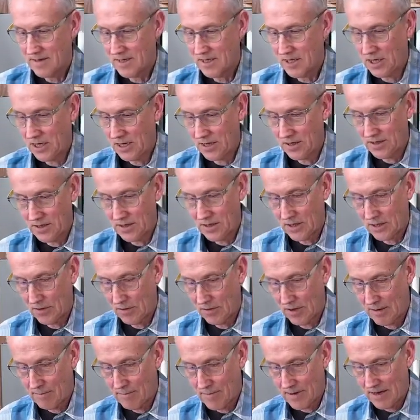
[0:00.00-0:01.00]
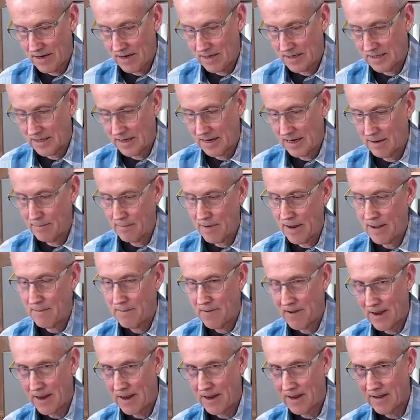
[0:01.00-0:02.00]
shelled soybeans,
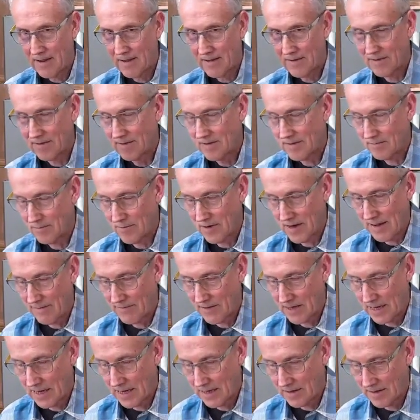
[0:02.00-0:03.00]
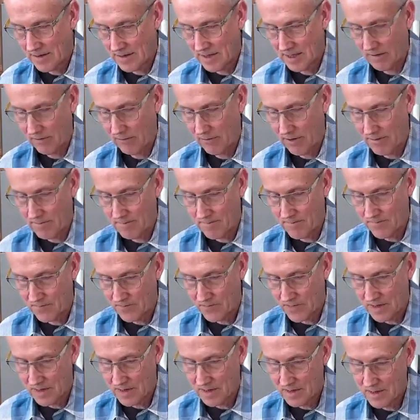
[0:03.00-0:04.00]
edamame. We have to get this from,
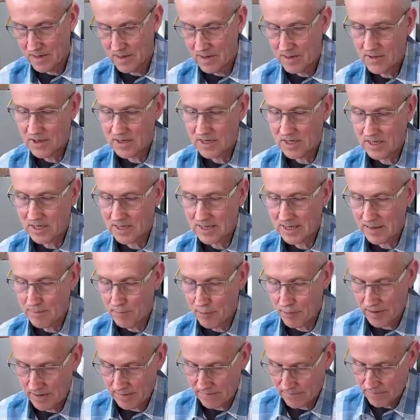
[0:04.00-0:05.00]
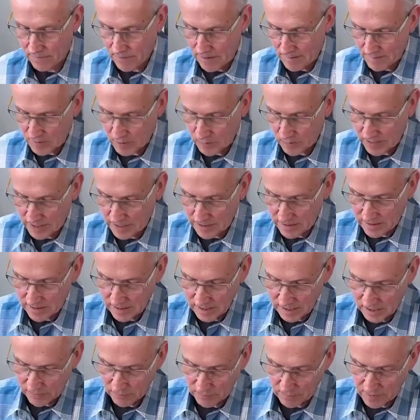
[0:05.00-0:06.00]
this is Sea Point Farms. We get
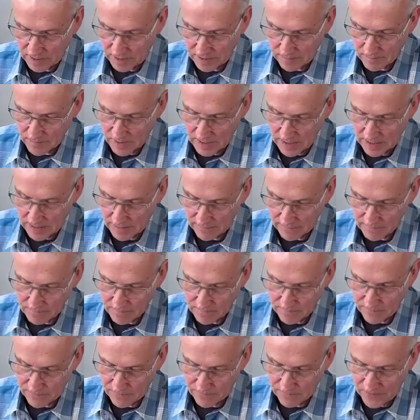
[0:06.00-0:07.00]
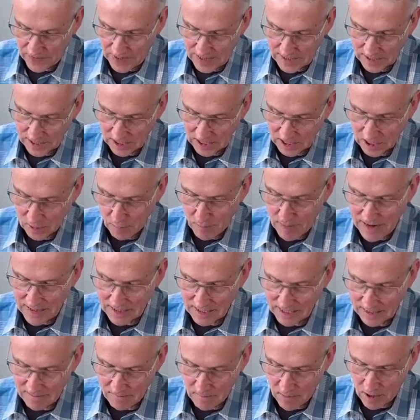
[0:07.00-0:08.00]
these from a fancy
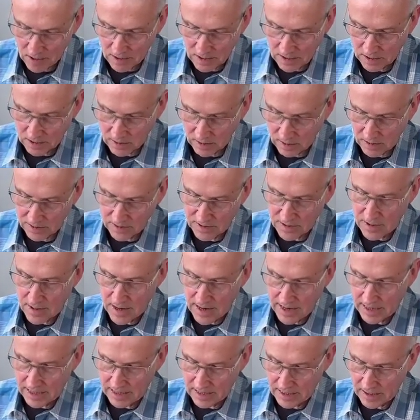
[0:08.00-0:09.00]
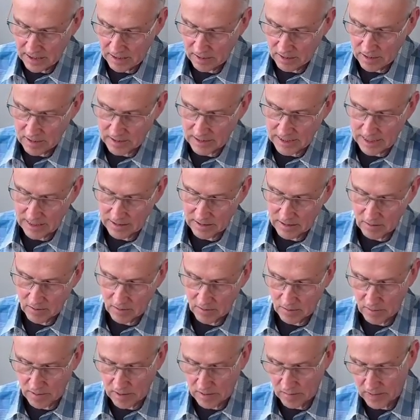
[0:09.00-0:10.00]
schmancy market called Nugget here in town. They're
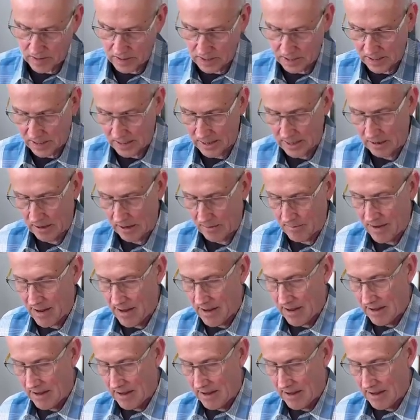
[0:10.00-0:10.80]
the only ones that carry it.